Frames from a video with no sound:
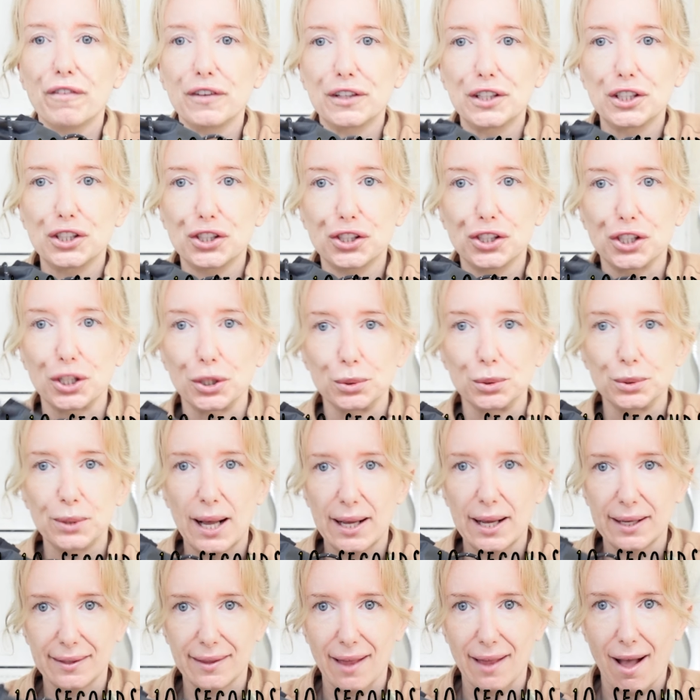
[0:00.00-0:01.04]
your shoe
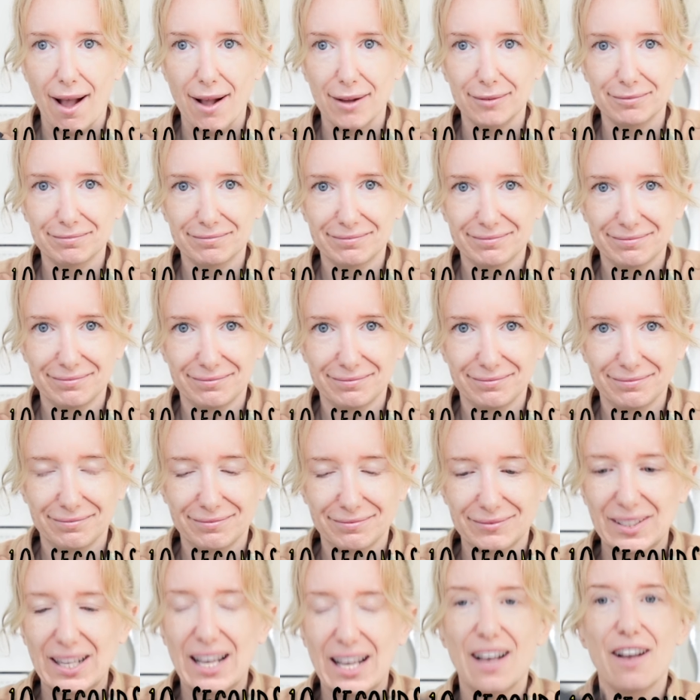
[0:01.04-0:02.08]
like that.
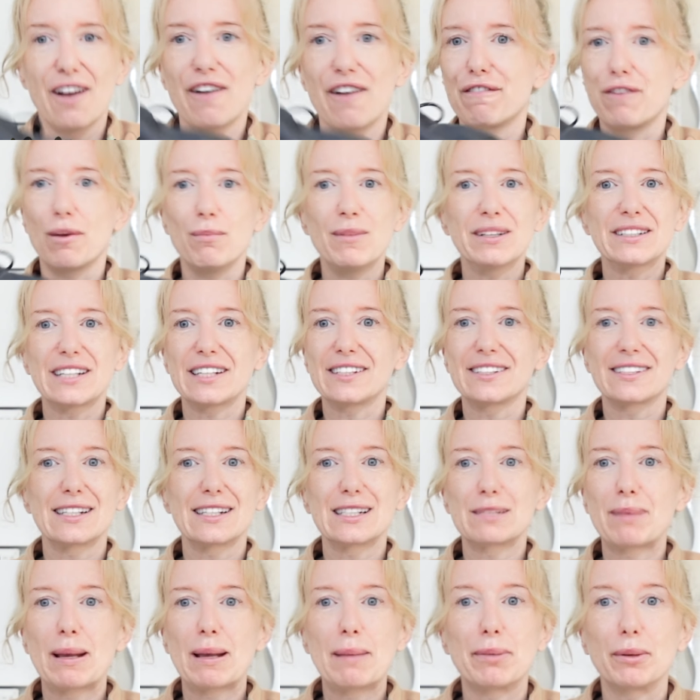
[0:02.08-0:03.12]
From a distance,
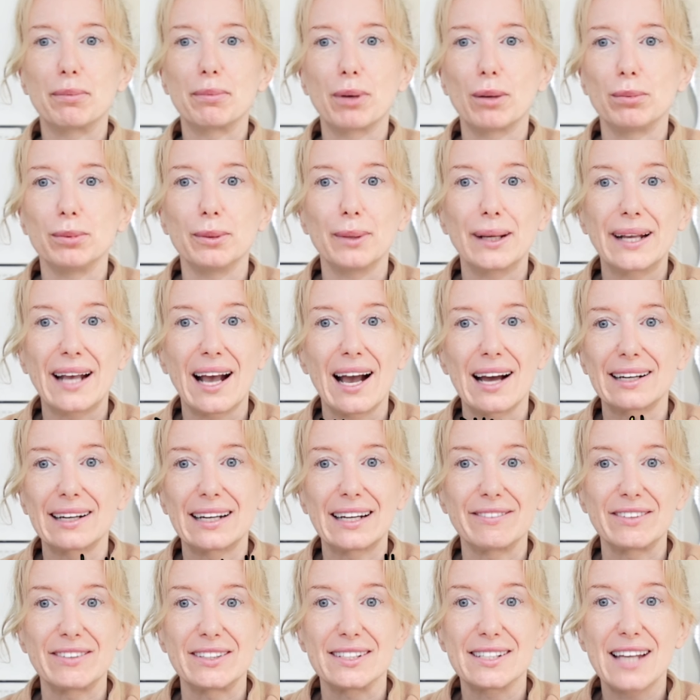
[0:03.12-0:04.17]
people probably can't
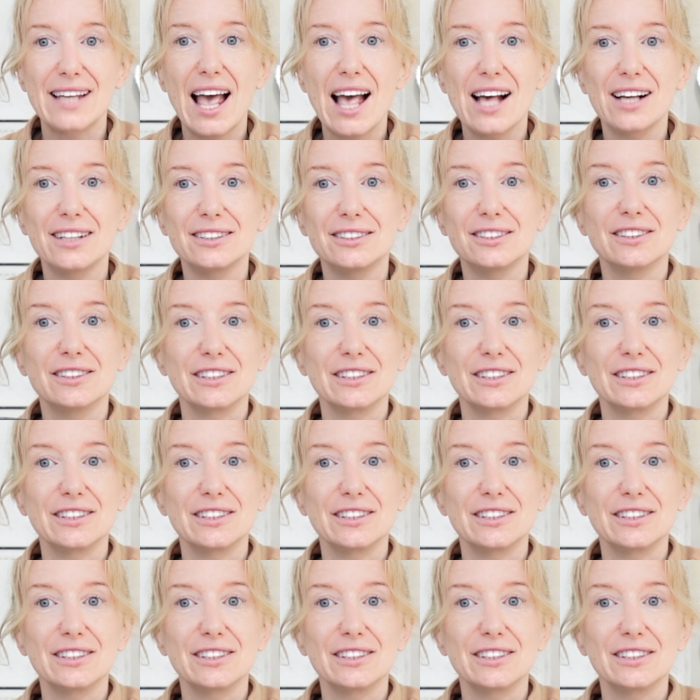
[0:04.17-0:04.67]
even tell,